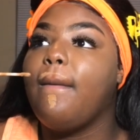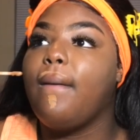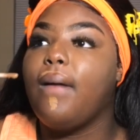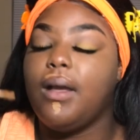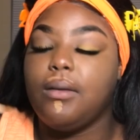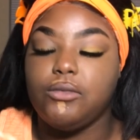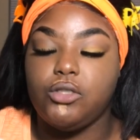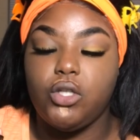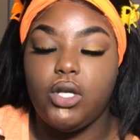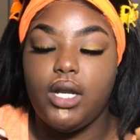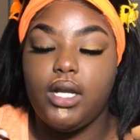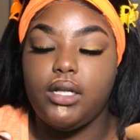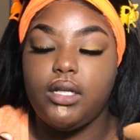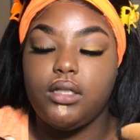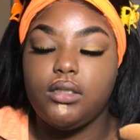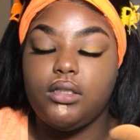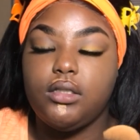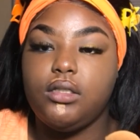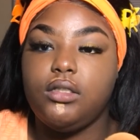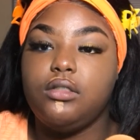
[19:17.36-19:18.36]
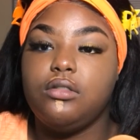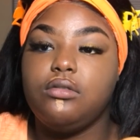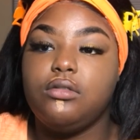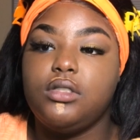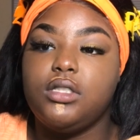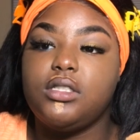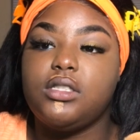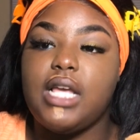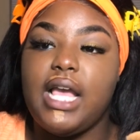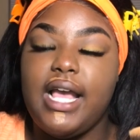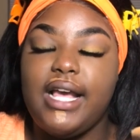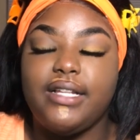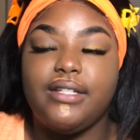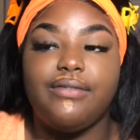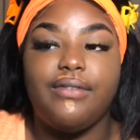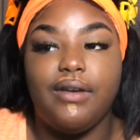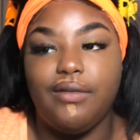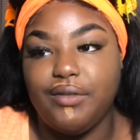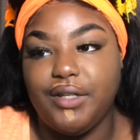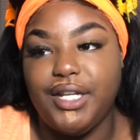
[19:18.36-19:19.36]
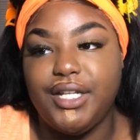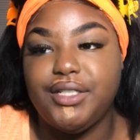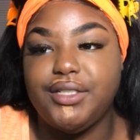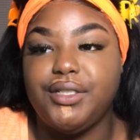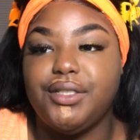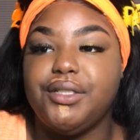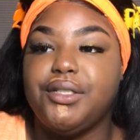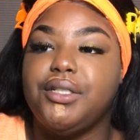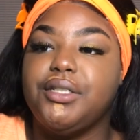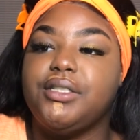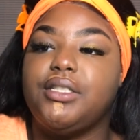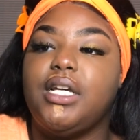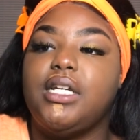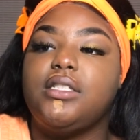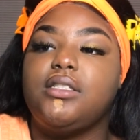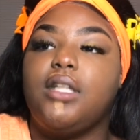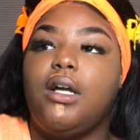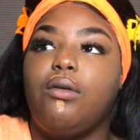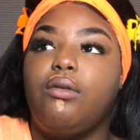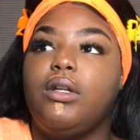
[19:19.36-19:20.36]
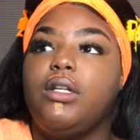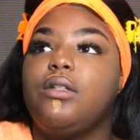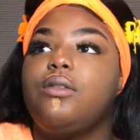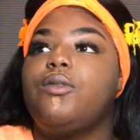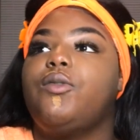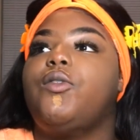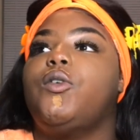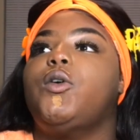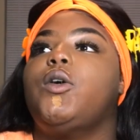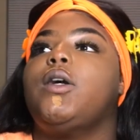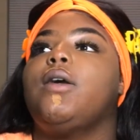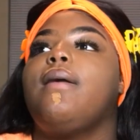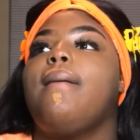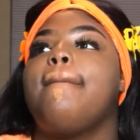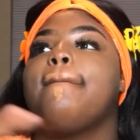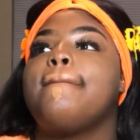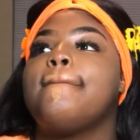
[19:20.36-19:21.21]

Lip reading: I'm trying not to use this as foundation because that's not what it's for.